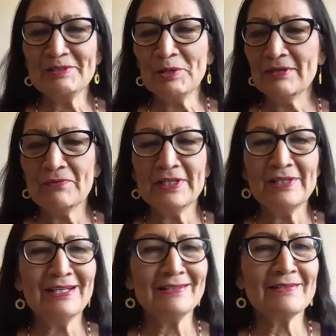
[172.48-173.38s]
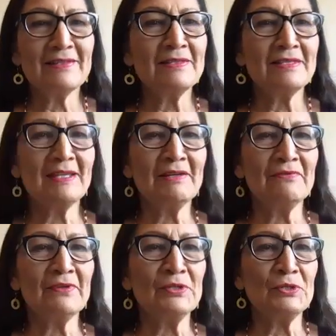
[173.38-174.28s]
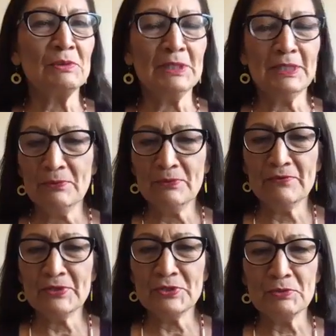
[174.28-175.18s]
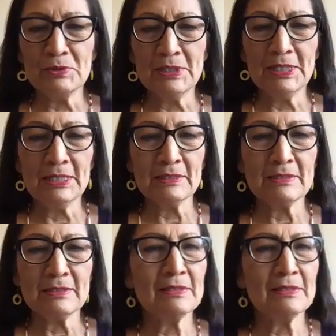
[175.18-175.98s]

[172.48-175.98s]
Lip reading: give real hugs instead of virtual hugs.